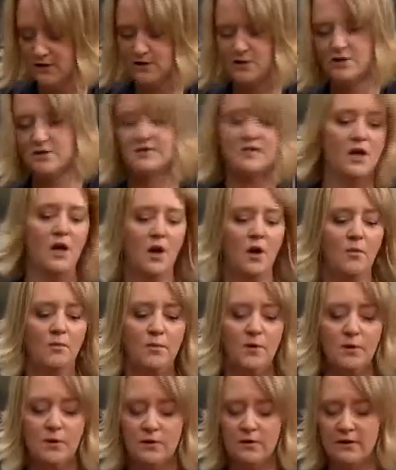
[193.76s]
you can just
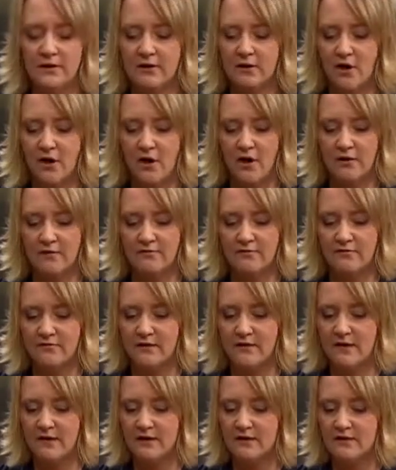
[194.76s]
pull it
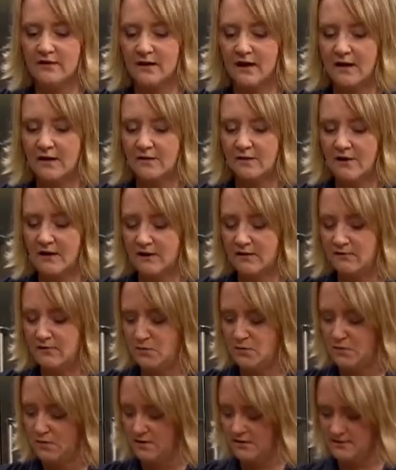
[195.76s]
off the cutting rack
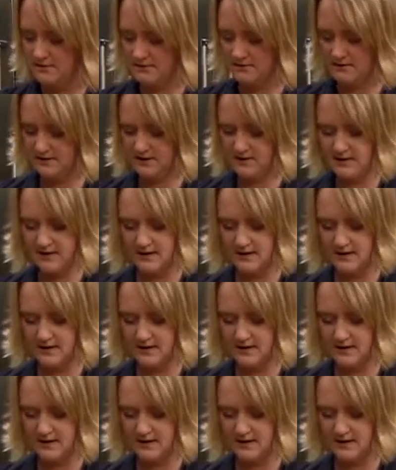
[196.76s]
if you want.